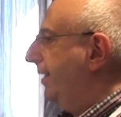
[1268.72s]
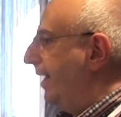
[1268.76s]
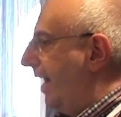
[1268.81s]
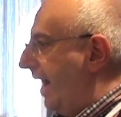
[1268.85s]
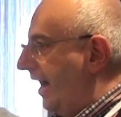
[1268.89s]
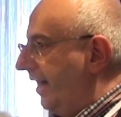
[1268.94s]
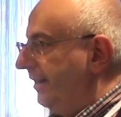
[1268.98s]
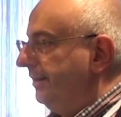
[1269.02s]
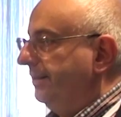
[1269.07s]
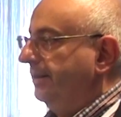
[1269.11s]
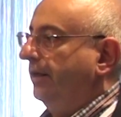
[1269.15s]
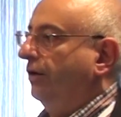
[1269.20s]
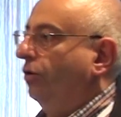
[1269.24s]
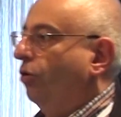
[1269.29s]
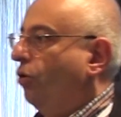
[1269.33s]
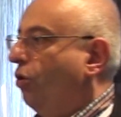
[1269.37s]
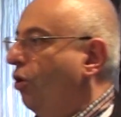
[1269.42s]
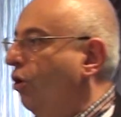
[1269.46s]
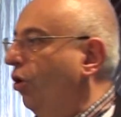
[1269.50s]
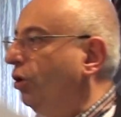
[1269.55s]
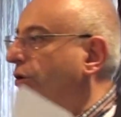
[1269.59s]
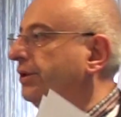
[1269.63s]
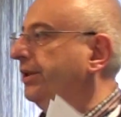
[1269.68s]
can
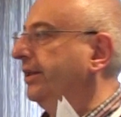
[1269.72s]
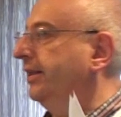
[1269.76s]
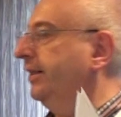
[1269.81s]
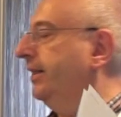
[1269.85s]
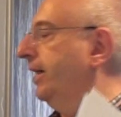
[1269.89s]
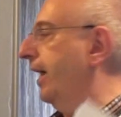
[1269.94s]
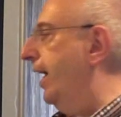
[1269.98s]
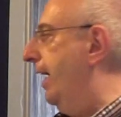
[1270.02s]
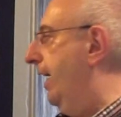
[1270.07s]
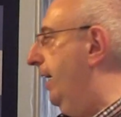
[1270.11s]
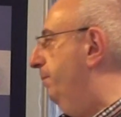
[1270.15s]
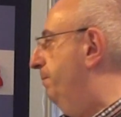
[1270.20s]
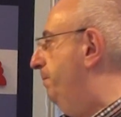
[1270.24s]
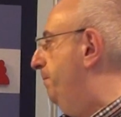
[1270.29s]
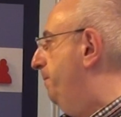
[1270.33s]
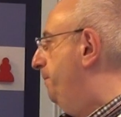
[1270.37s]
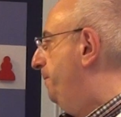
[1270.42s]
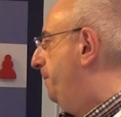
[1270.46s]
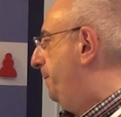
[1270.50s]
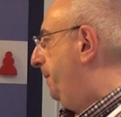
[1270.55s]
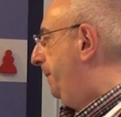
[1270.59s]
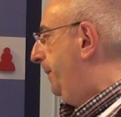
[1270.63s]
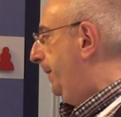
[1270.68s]
hold the game.
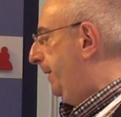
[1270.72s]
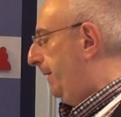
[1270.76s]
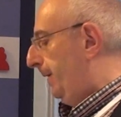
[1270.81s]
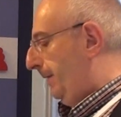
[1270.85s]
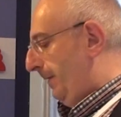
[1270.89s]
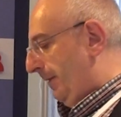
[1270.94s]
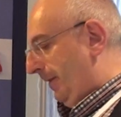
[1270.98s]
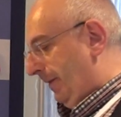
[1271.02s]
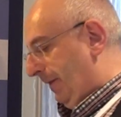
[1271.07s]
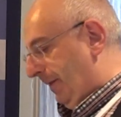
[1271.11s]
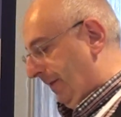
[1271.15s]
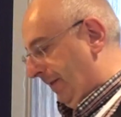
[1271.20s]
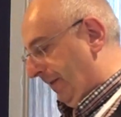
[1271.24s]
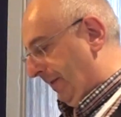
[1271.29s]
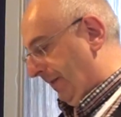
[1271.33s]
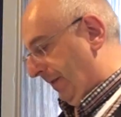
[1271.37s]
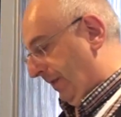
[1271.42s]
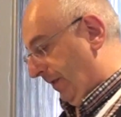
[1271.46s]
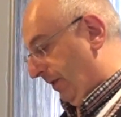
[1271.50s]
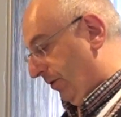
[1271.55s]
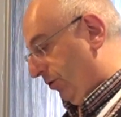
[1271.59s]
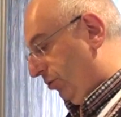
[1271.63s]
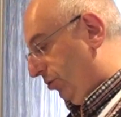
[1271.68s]

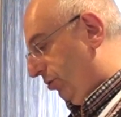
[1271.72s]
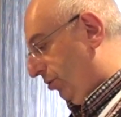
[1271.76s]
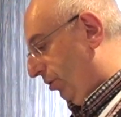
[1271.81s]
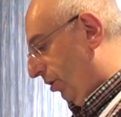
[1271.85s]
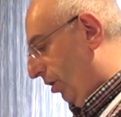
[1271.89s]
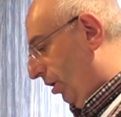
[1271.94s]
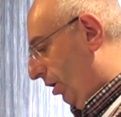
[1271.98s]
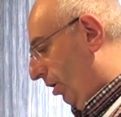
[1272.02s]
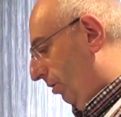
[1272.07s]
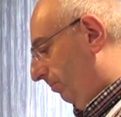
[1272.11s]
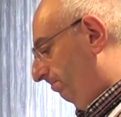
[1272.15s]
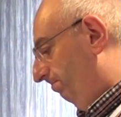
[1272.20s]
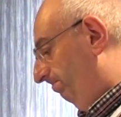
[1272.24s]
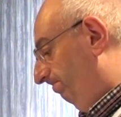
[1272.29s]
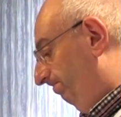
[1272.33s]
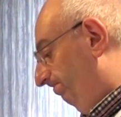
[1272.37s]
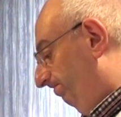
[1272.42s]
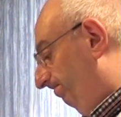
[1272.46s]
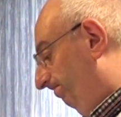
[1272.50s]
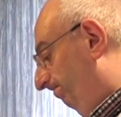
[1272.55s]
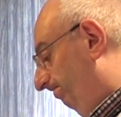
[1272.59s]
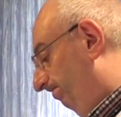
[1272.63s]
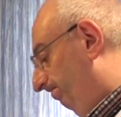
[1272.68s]
So
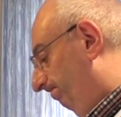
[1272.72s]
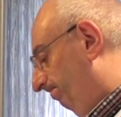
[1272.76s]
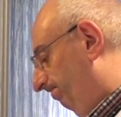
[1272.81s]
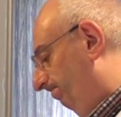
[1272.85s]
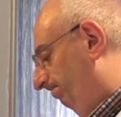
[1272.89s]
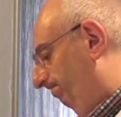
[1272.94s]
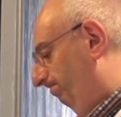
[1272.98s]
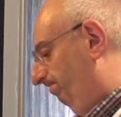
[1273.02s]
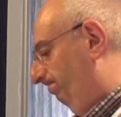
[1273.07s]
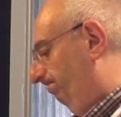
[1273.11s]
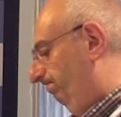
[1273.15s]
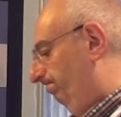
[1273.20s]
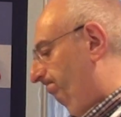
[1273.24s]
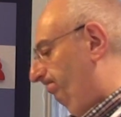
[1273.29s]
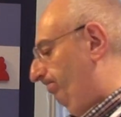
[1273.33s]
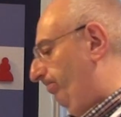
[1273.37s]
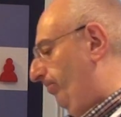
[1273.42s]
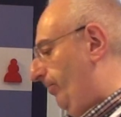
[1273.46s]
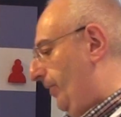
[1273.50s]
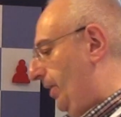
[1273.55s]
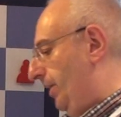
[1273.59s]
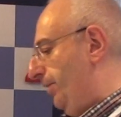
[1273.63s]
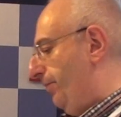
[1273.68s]

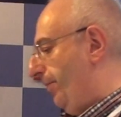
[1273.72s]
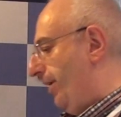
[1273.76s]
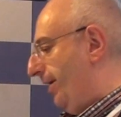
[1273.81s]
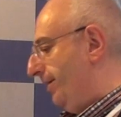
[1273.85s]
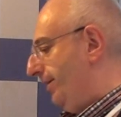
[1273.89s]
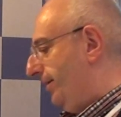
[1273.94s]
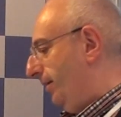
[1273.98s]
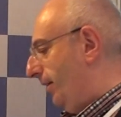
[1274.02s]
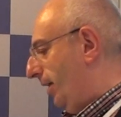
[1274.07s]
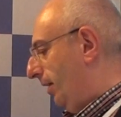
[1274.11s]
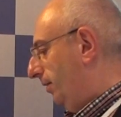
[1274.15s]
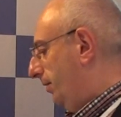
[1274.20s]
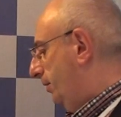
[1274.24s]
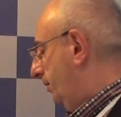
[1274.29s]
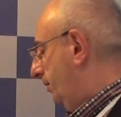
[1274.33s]
this was not